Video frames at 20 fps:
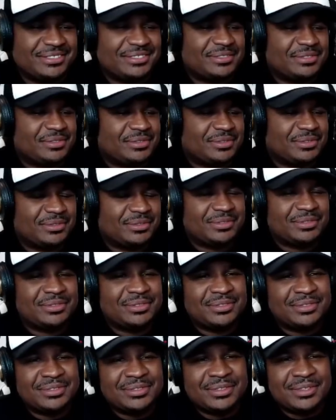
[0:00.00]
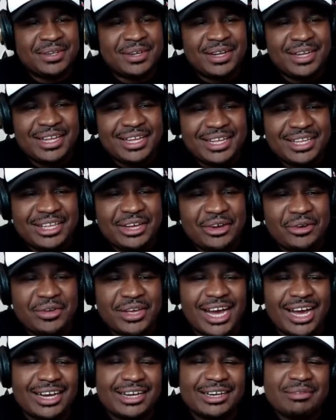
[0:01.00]
minutes. Yo,
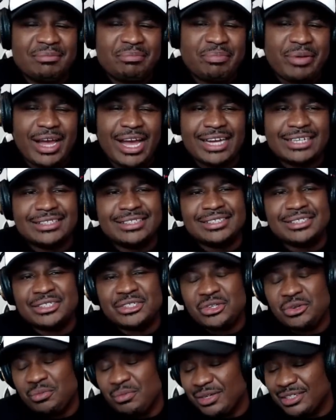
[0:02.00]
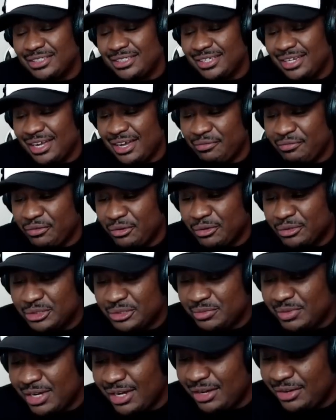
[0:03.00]
y'all compacted so much in that first
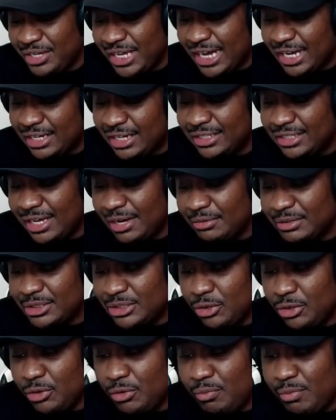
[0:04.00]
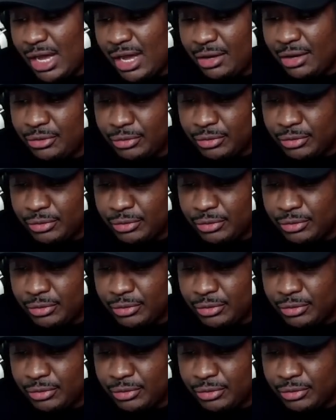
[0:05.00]
round. Y'all, that was the whole battle.